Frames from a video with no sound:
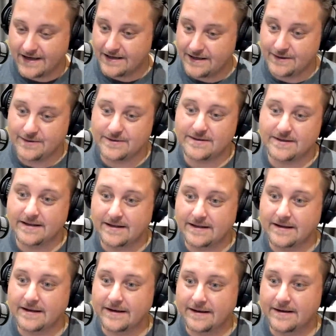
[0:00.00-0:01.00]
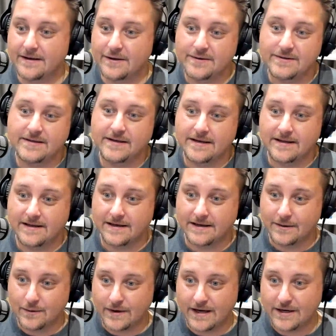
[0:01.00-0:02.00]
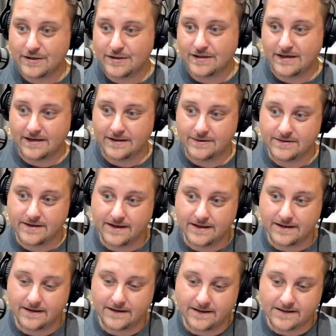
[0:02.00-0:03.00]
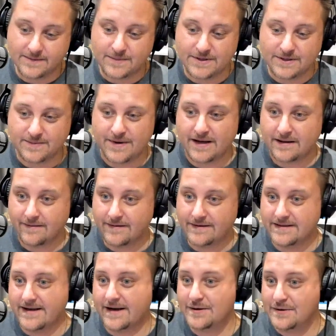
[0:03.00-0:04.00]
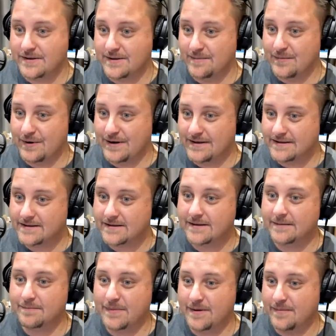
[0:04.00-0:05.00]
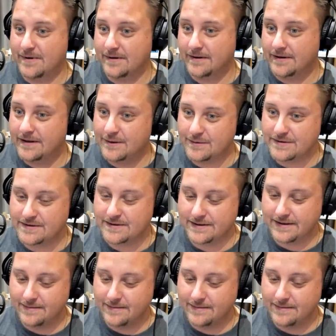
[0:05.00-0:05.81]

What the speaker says: Using it in education and using it in this perspective, it actually brings people closer.